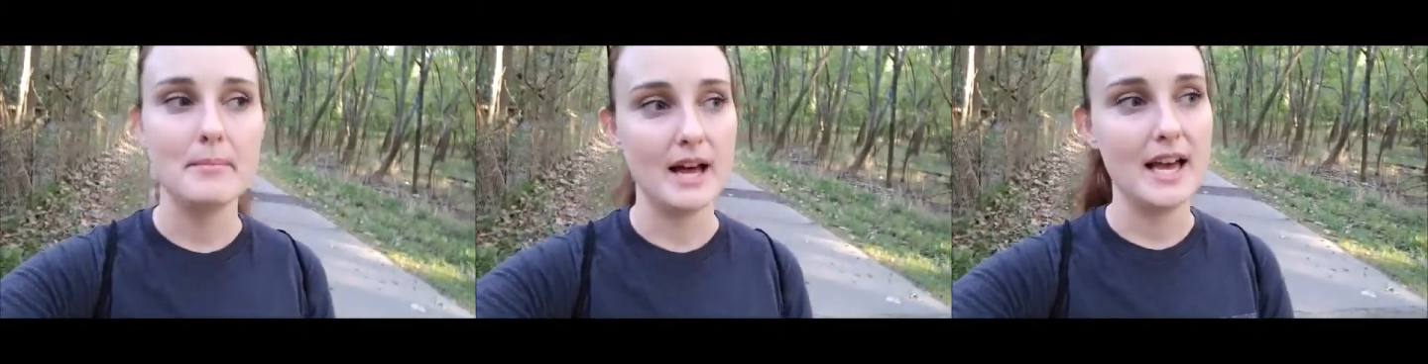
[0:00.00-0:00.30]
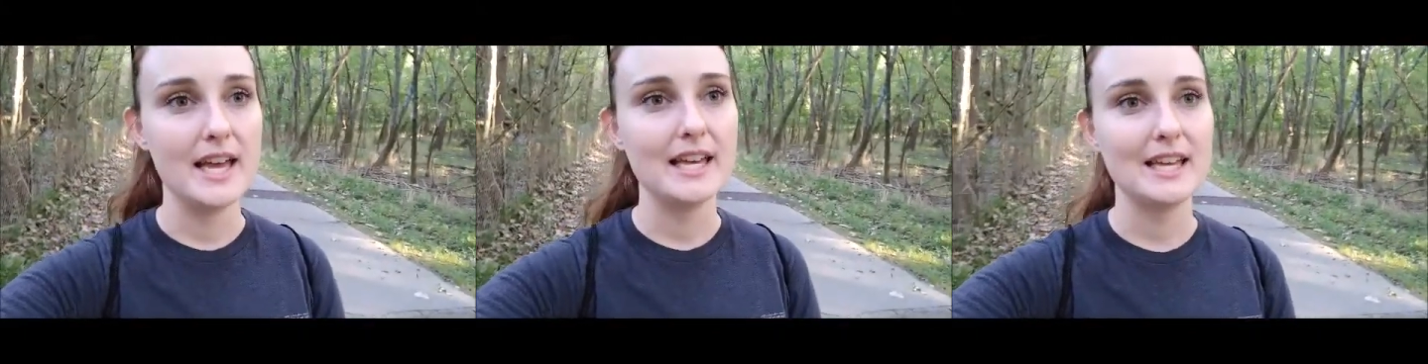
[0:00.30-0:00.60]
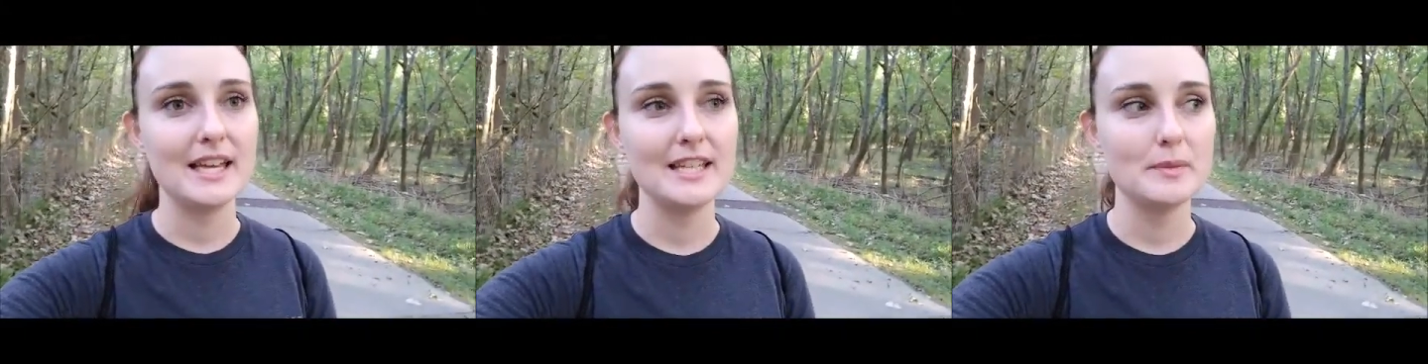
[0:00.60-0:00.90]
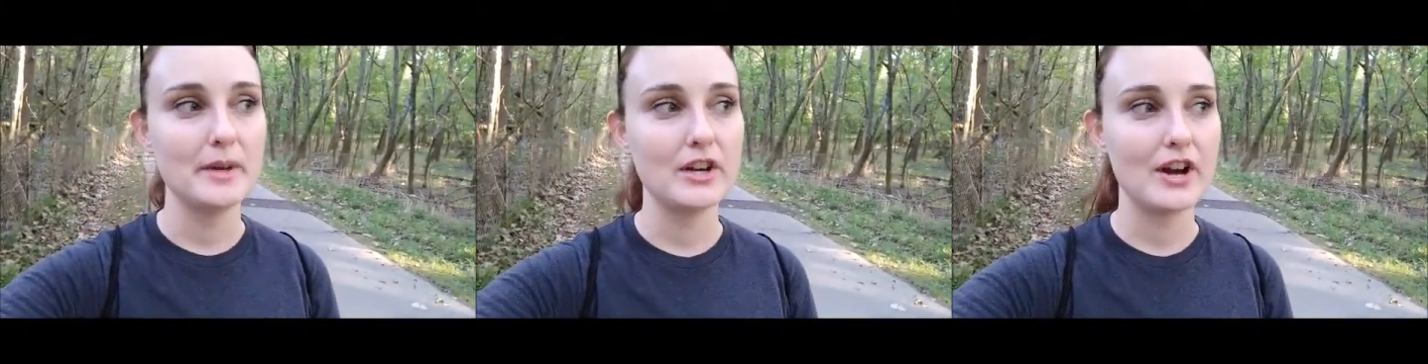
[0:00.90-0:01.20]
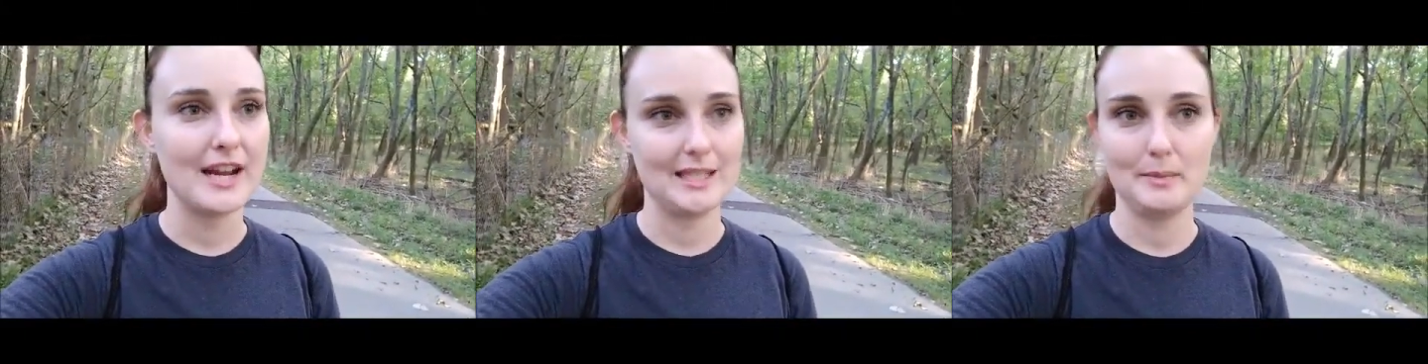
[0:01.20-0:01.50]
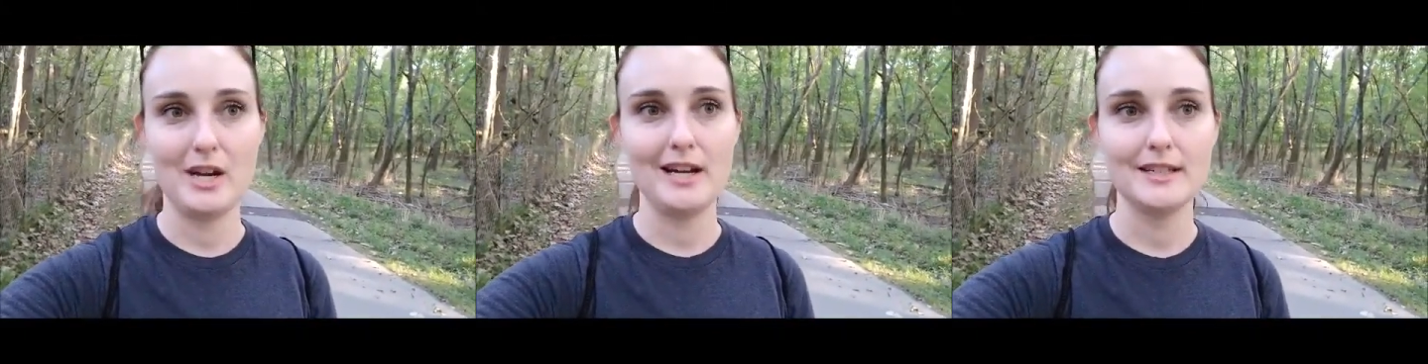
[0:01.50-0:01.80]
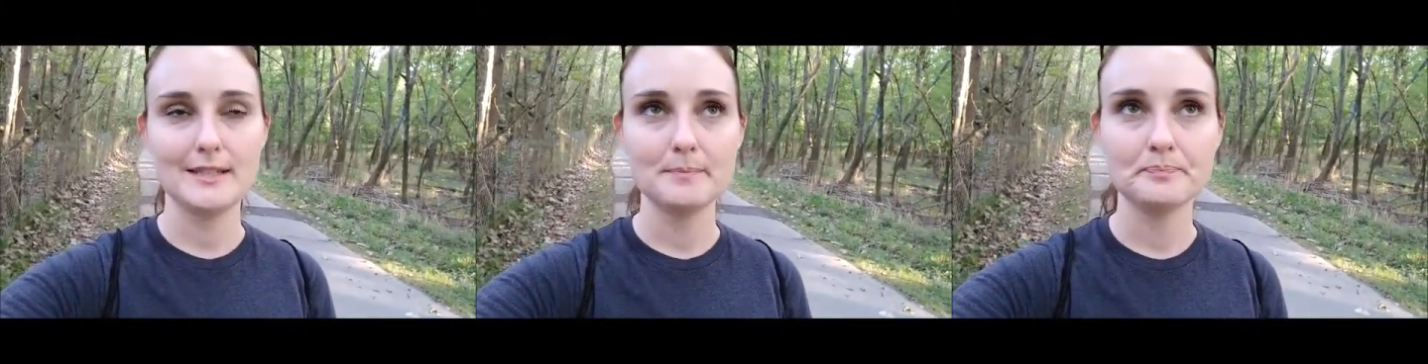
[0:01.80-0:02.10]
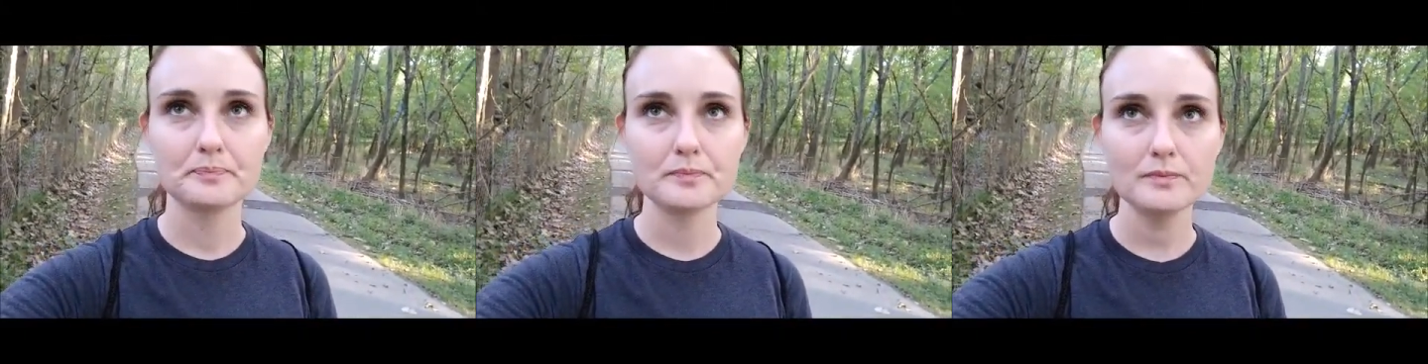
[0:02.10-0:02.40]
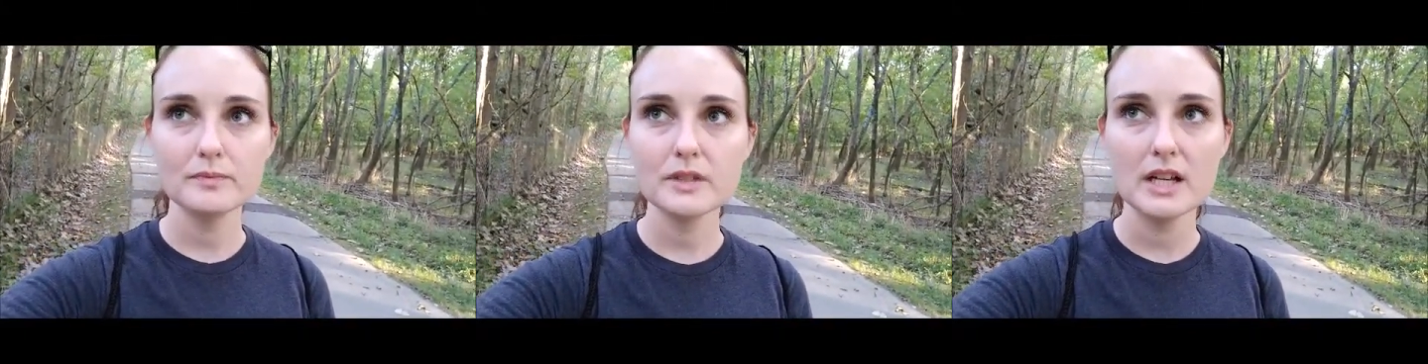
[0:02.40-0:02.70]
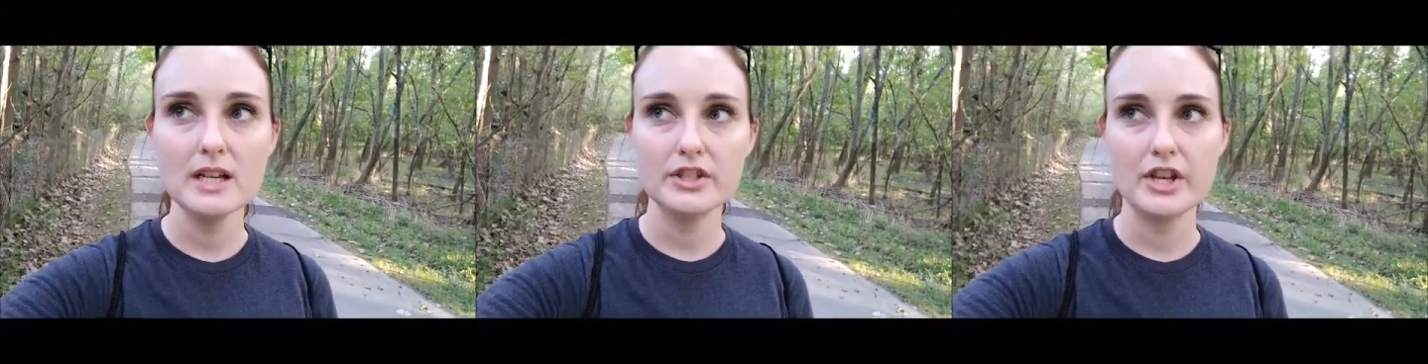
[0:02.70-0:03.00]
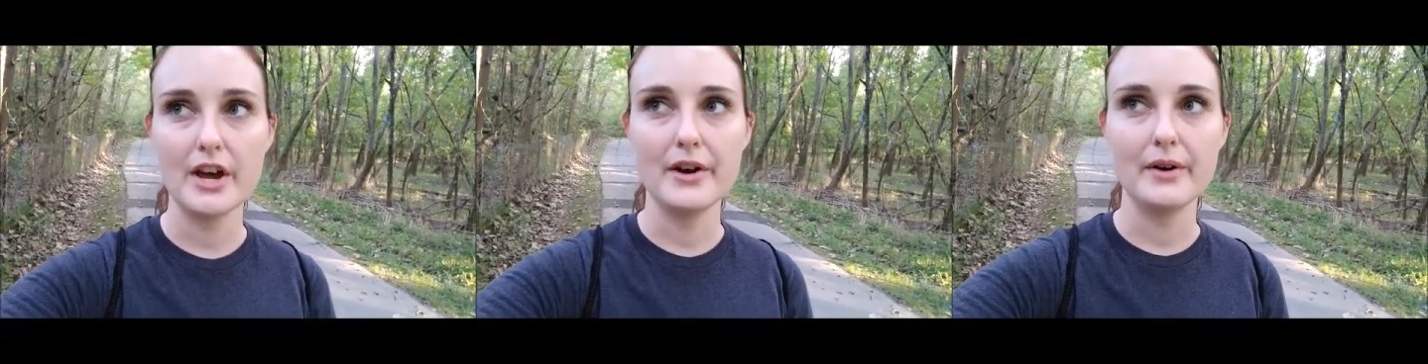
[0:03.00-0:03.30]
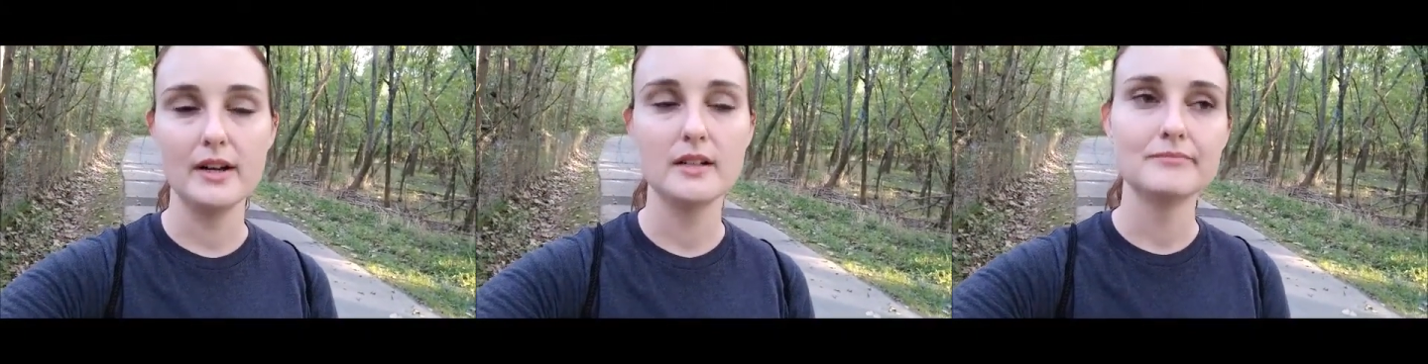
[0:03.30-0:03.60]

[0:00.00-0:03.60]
but it's been a great experience. So